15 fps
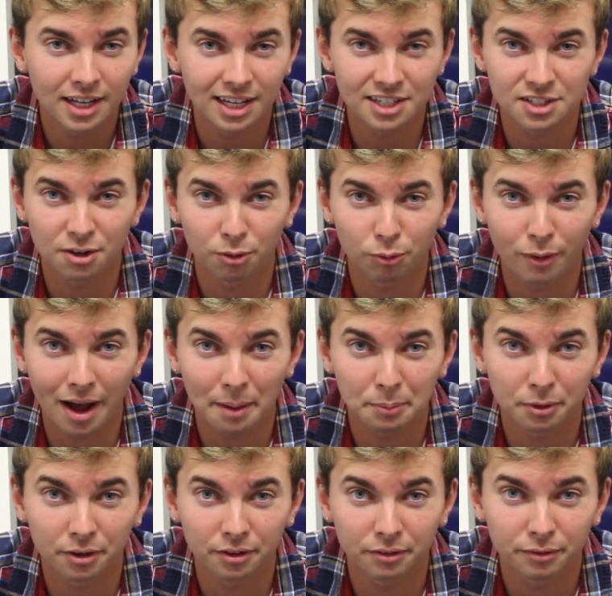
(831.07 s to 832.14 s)
He's a
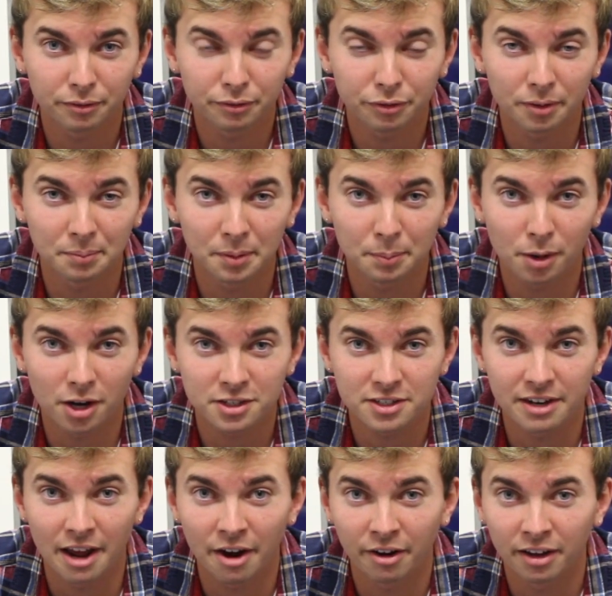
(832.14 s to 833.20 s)
rapper from the
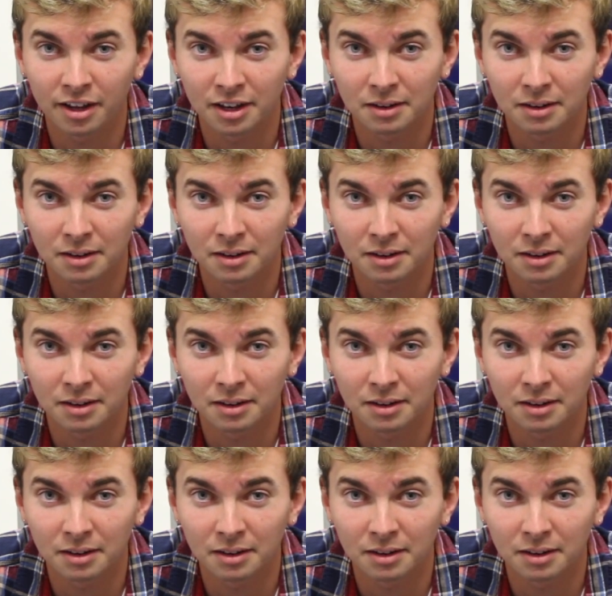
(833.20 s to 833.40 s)
Boston area,